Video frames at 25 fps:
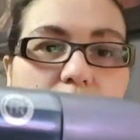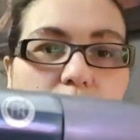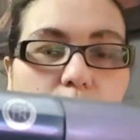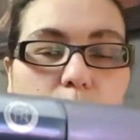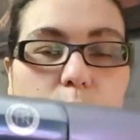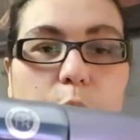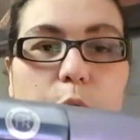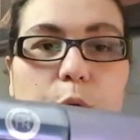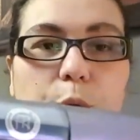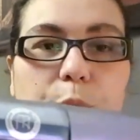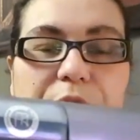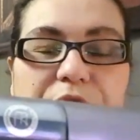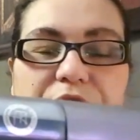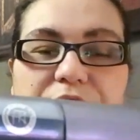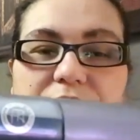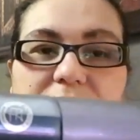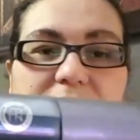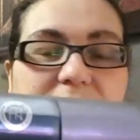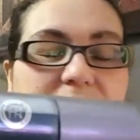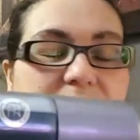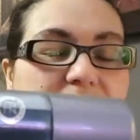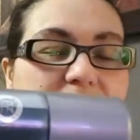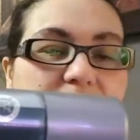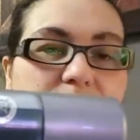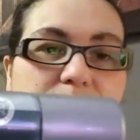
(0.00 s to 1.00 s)
cologne, which
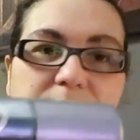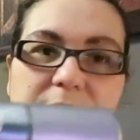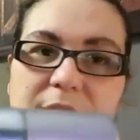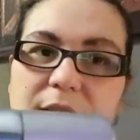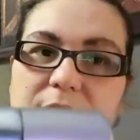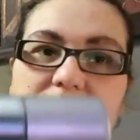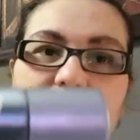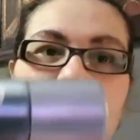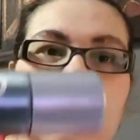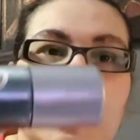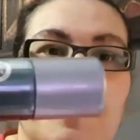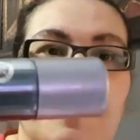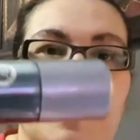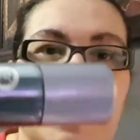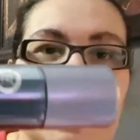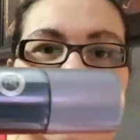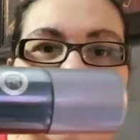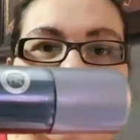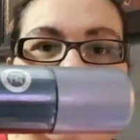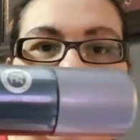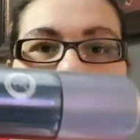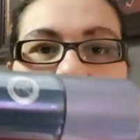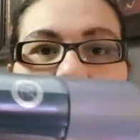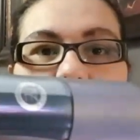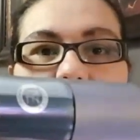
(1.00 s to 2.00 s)
it smells
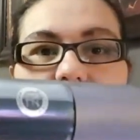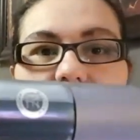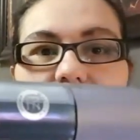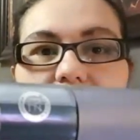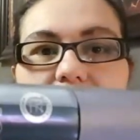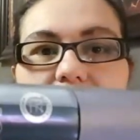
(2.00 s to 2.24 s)
amazing.